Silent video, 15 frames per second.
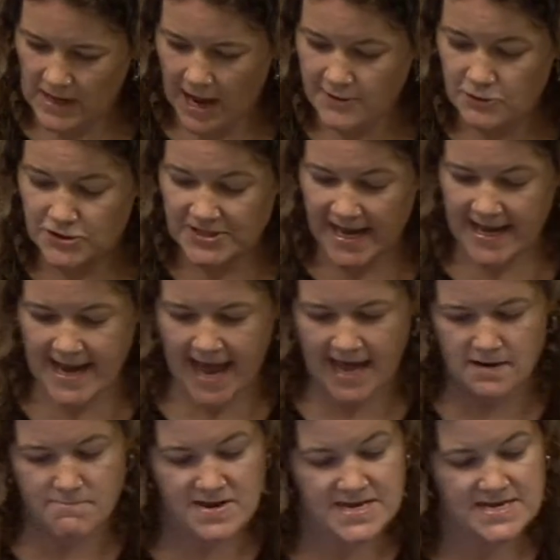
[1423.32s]
understand
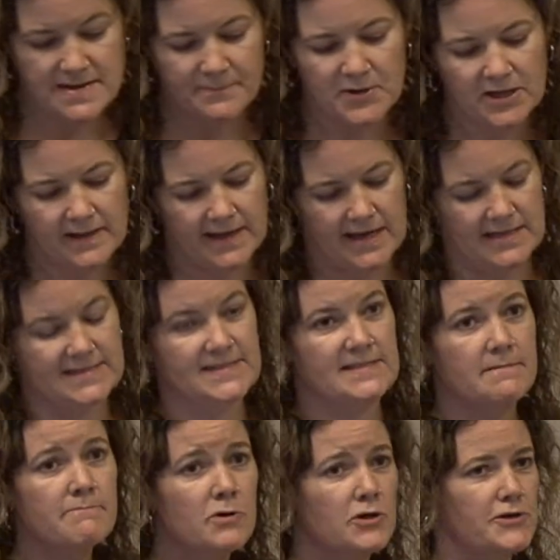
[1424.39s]
how to manipulate its
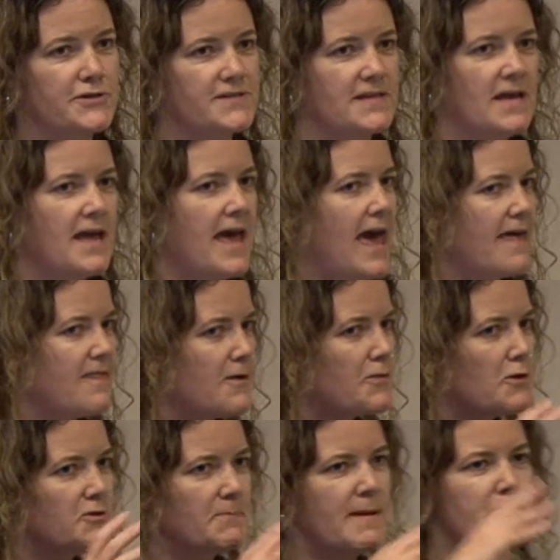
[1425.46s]
symbols, and that
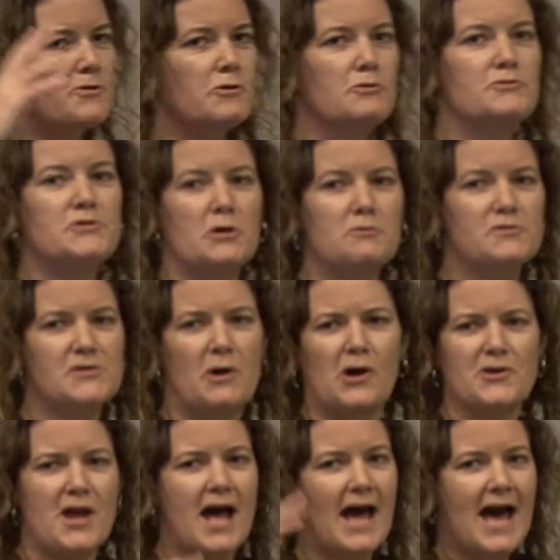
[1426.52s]
those people who do so
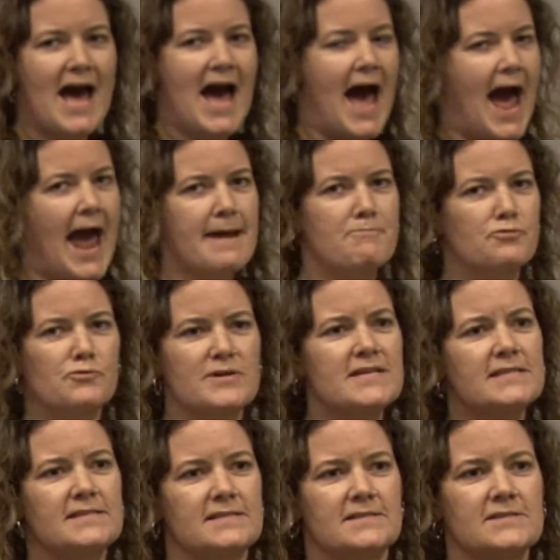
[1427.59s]
are not high
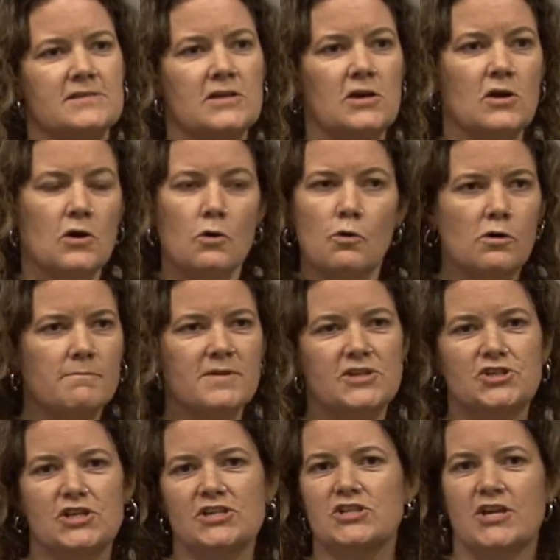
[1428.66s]
priests or
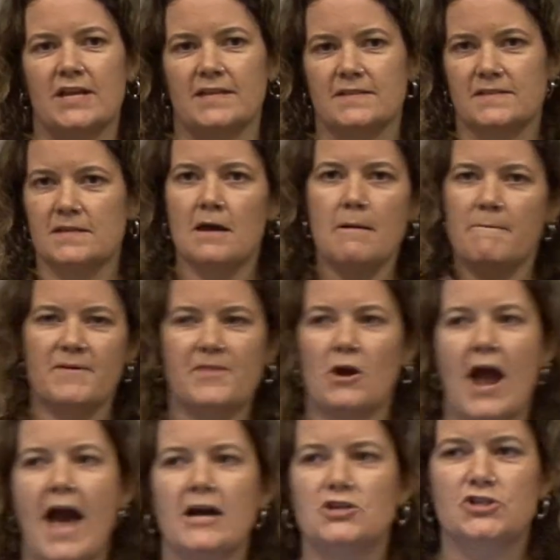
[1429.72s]
magicians, but
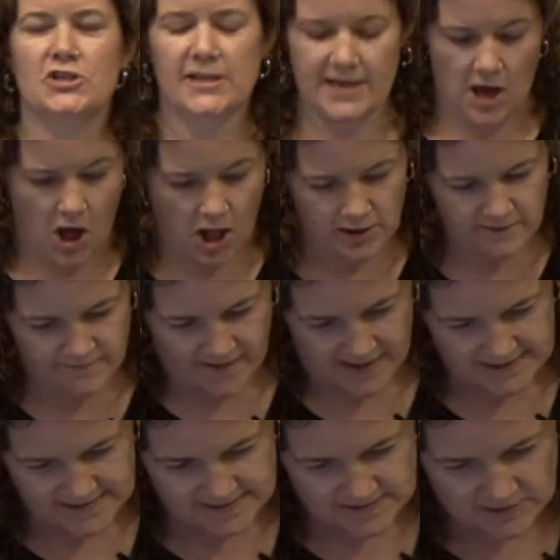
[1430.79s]
they're actually all of
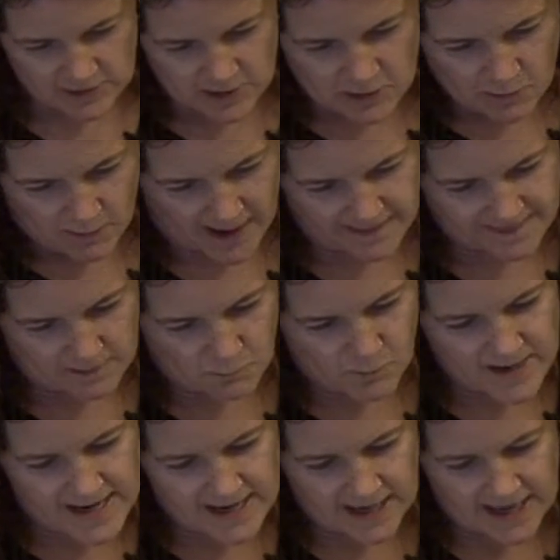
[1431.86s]
us, right? That
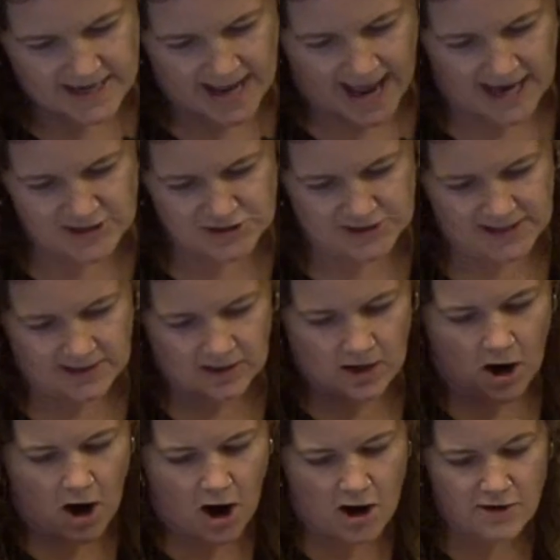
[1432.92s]
we can actually
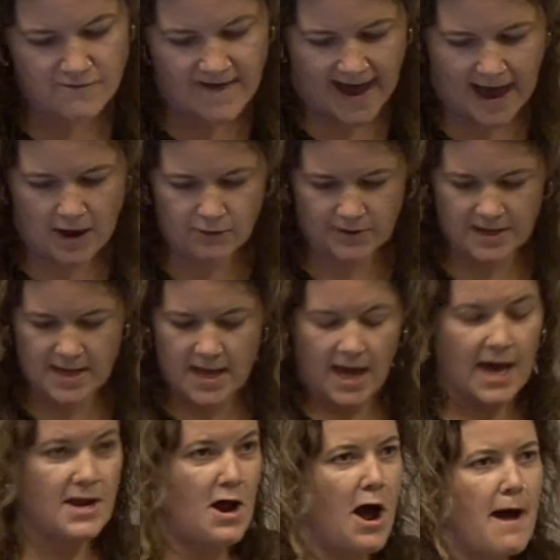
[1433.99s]
carve out
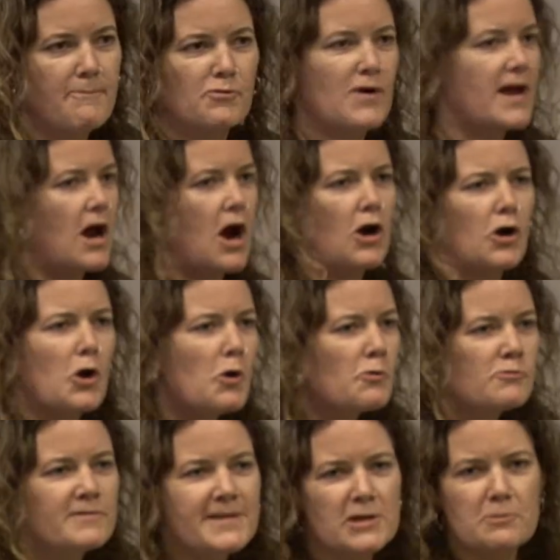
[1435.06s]
and operate our
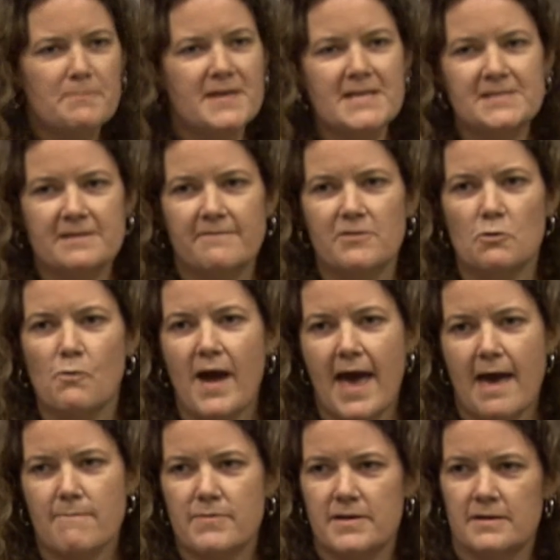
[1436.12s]
own little piece of the
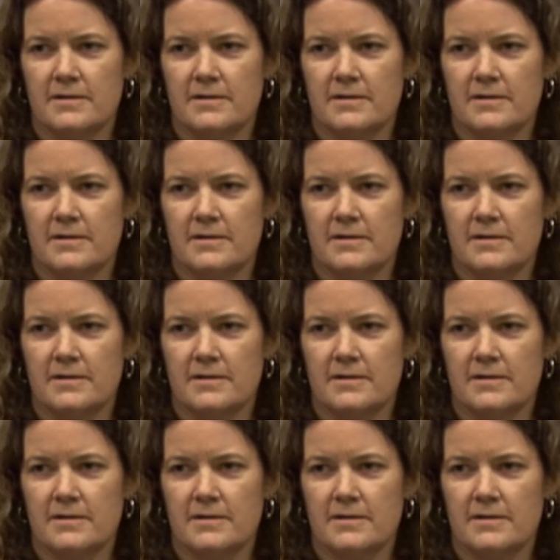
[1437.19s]
web.